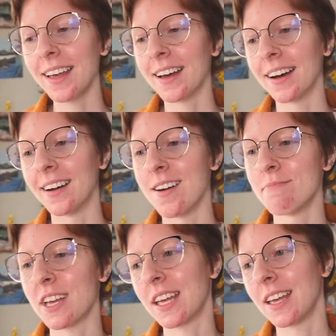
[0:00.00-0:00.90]

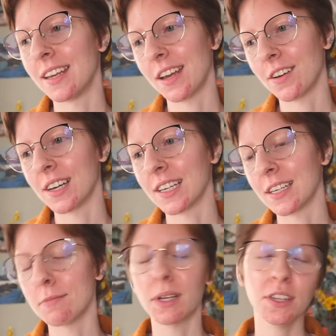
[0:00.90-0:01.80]
um, And now I
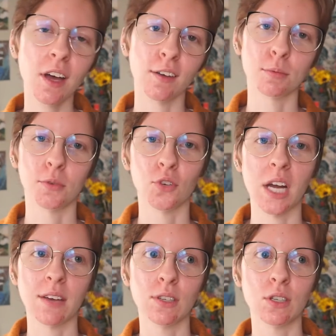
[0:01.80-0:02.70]
get a month off before I
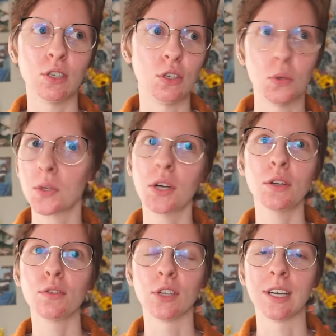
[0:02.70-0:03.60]
have to do it all
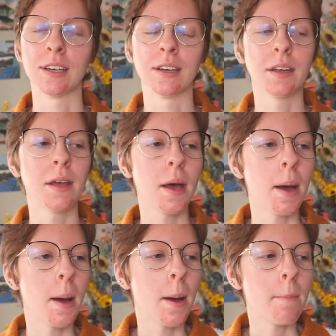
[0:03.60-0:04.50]
over again.
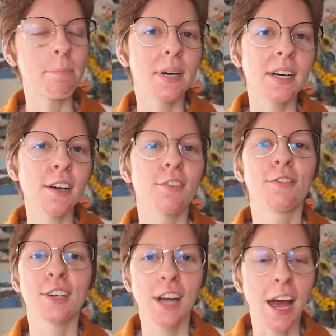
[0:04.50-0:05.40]
But
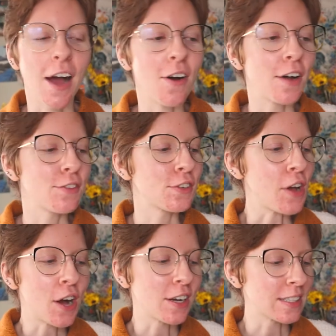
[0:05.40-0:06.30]
for now, I feel
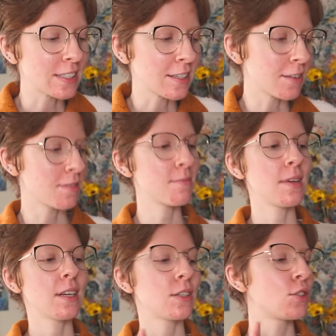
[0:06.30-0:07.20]
awesome.
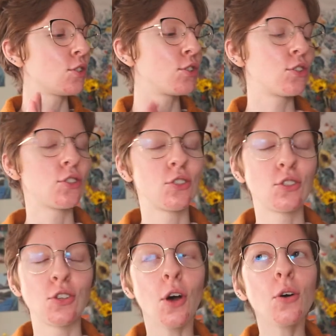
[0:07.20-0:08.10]

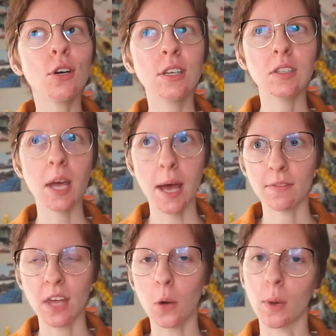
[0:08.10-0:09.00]
So good to
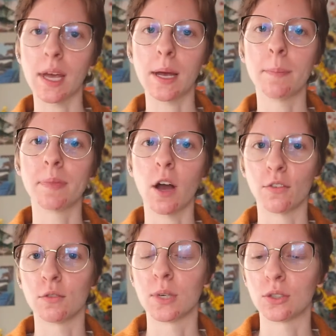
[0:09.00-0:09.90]
have that weight
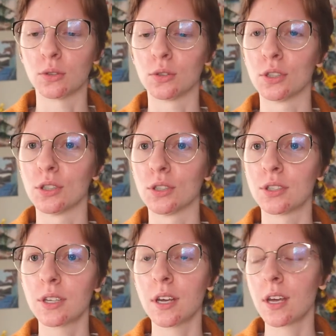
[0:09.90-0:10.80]
off of my shoulders.